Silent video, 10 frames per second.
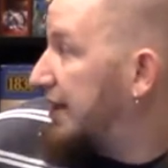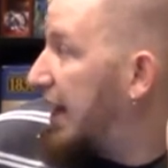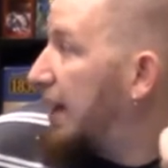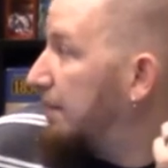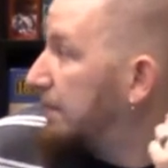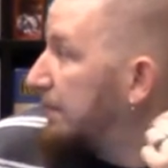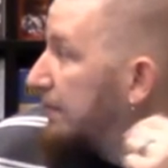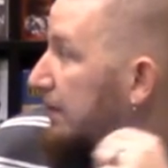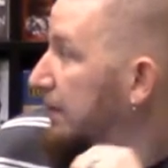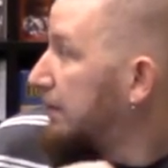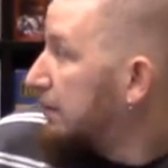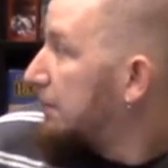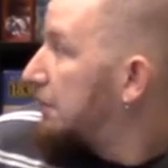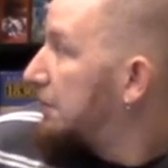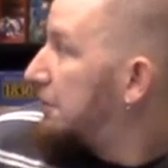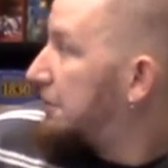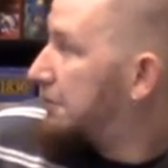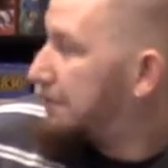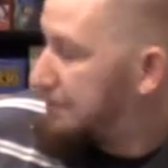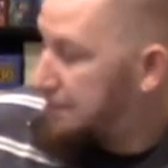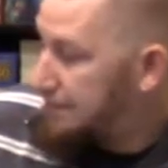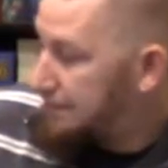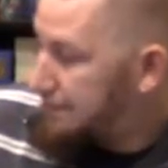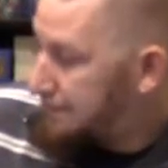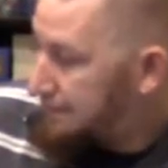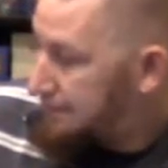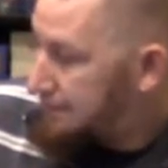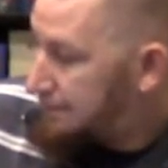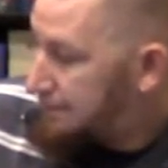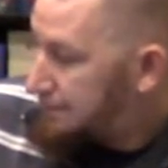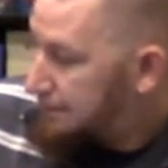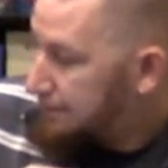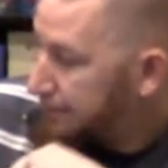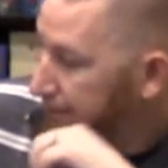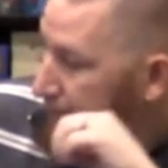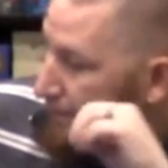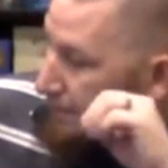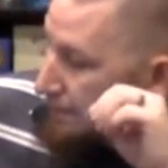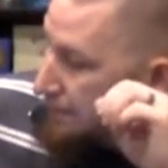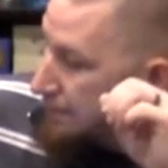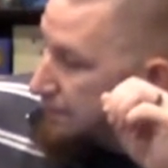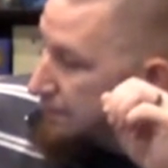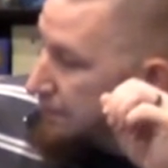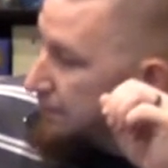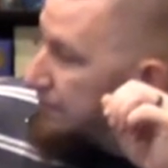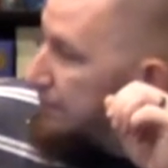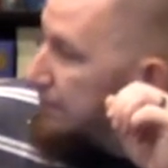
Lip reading: [no speech]